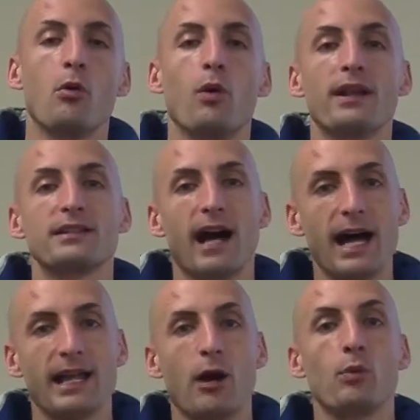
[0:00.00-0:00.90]
When it's
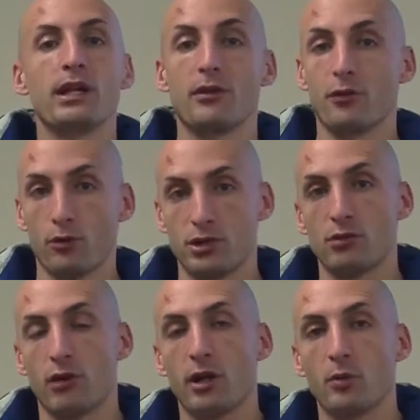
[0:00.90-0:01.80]
hot out, we get thirsty
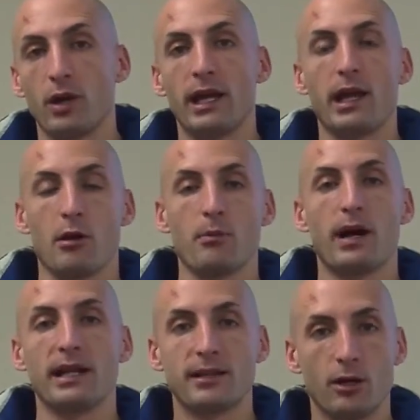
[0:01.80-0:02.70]
right away, and our
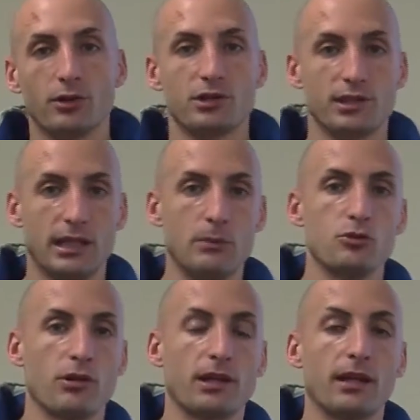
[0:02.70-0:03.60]
body tells us to keep
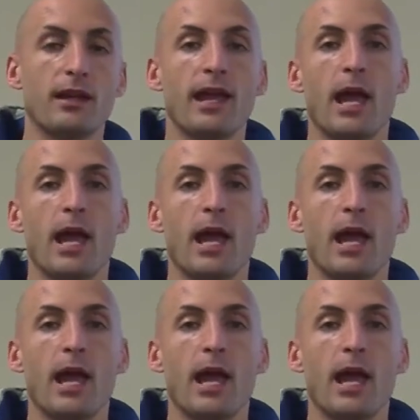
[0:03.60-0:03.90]
drinking,